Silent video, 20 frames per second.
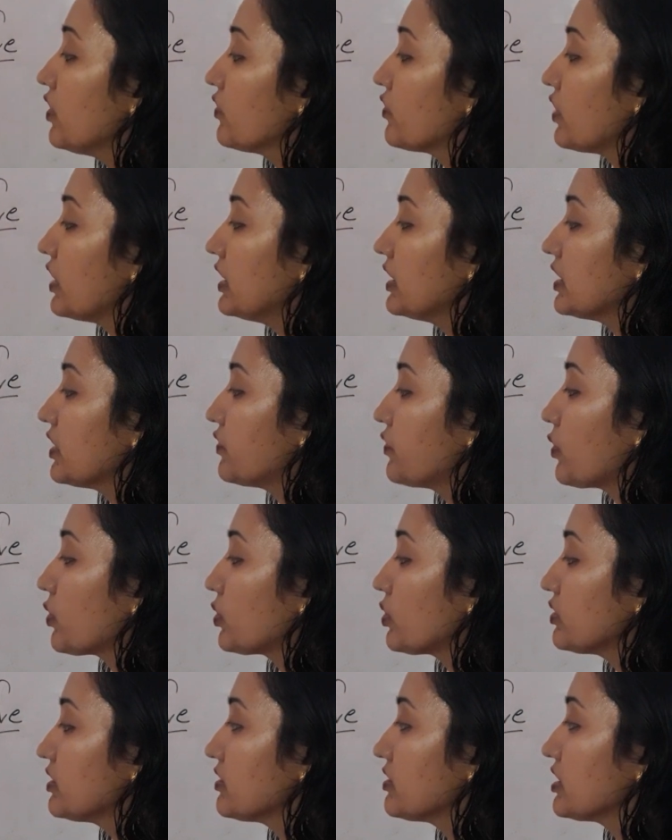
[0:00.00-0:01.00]
in the
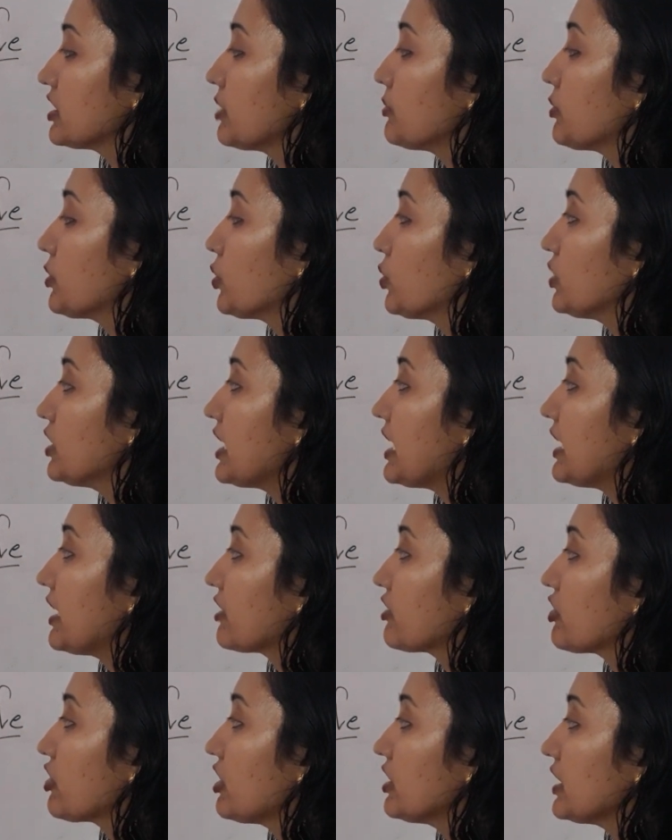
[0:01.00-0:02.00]
photosystem 2, the
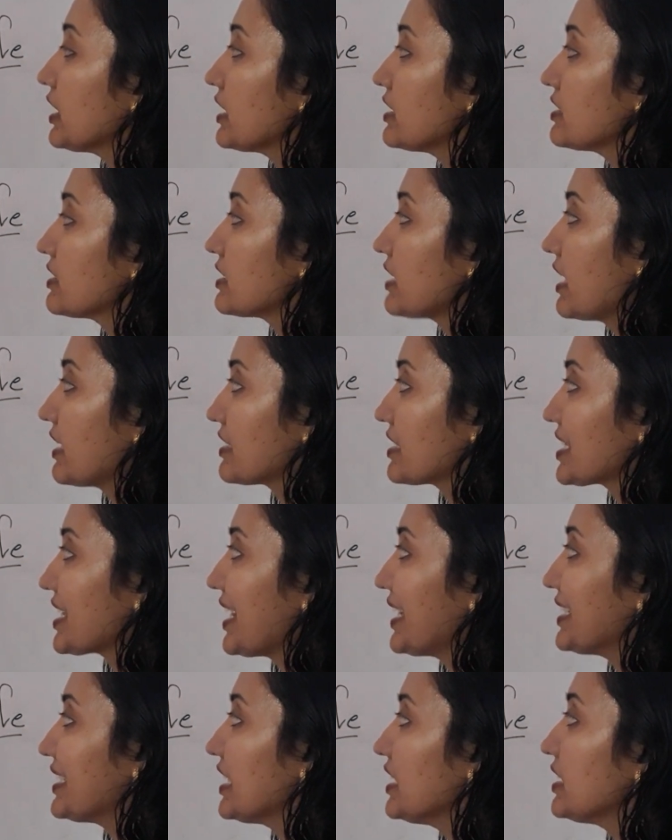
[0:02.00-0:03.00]
electron gets
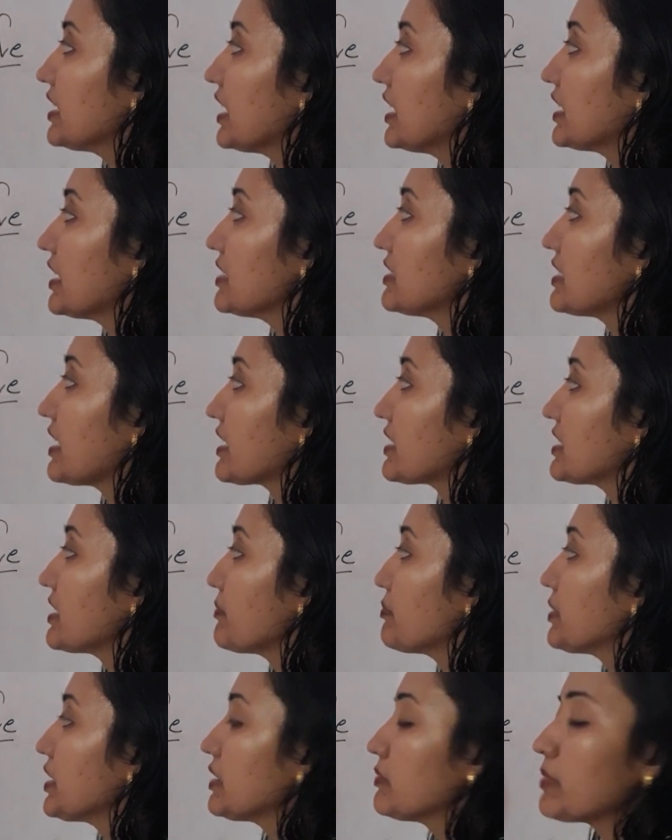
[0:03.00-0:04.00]
excited. It is
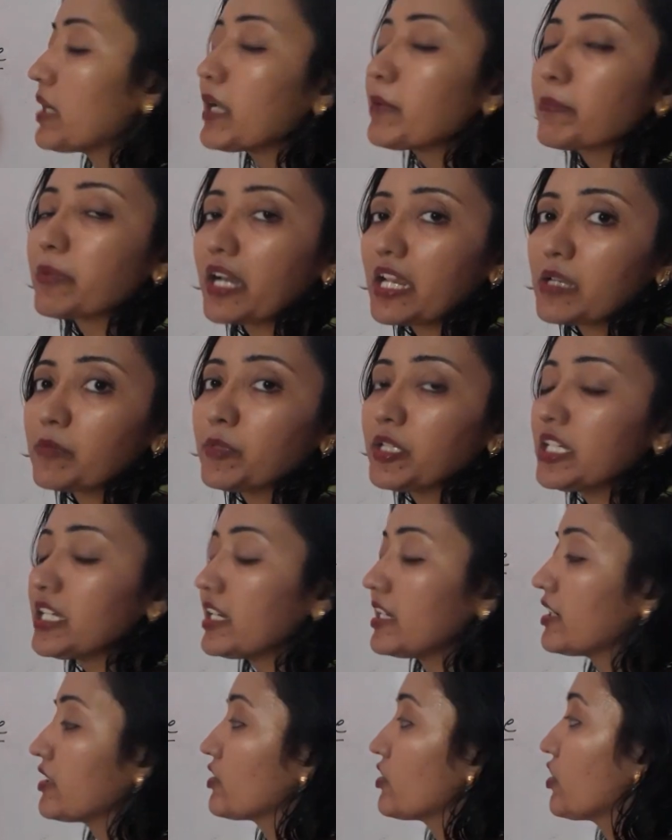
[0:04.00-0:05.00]
accepted by primary
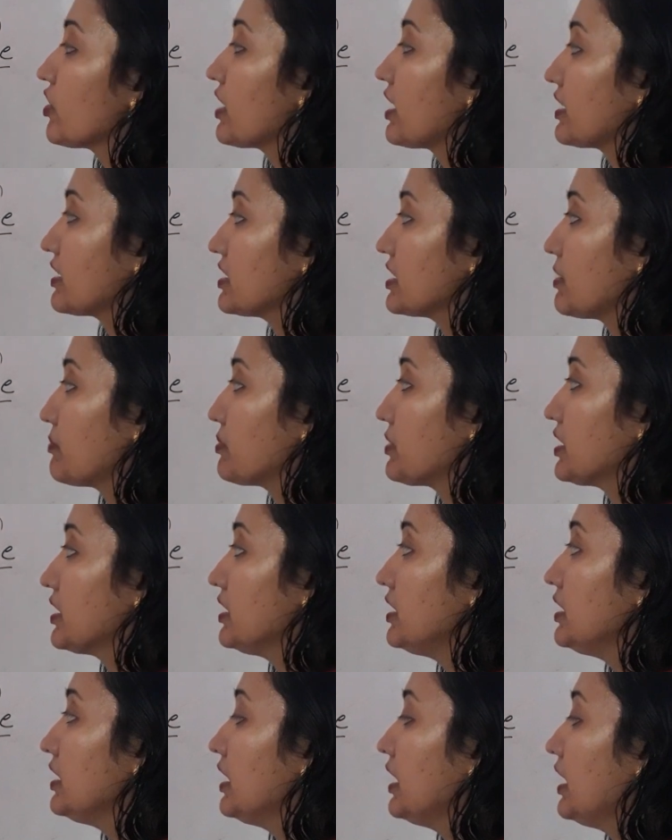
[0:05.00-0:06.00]
electron acceptor.